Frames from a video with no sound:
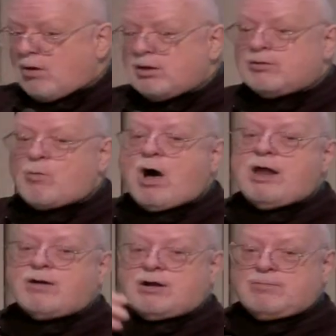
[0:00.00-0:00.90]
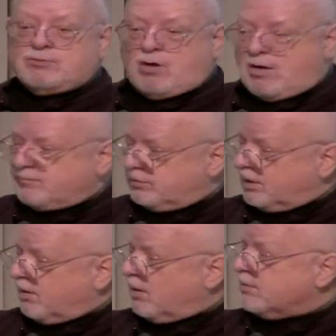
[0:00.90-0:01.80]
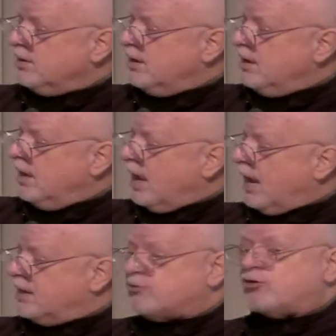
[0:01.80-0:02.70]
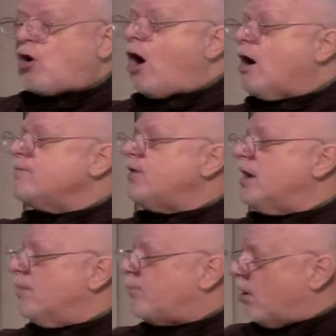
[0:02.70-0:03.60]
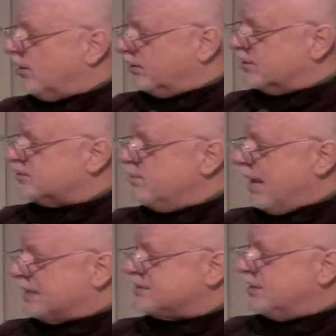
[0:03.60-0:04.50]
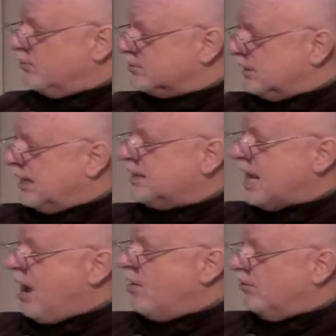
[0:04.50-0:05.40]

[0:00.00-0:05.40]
of the water comes off of the earth, and it's carving up all of this mess that was laid down.